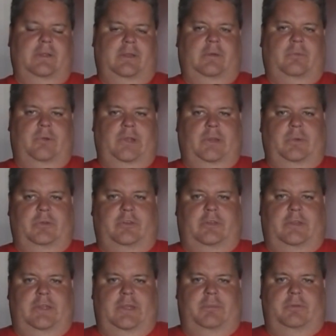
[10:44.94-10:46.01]
when he was
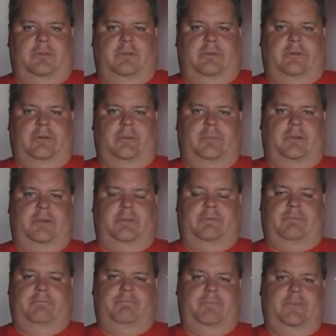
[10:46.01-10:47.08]
an Edmonton Oiler, but
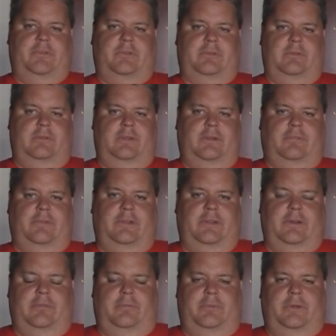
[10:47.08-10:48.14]
it's definitely
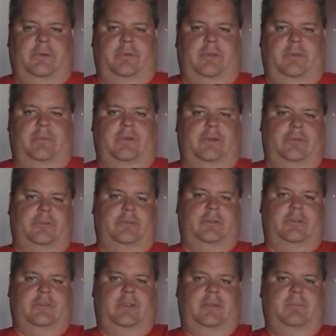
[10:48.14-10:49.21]
not familiar with anyone else on the
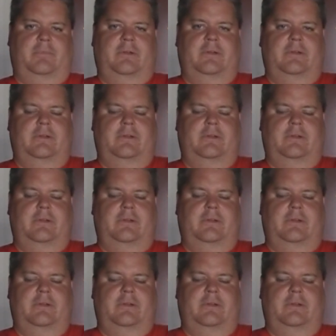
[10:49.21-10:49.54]
team.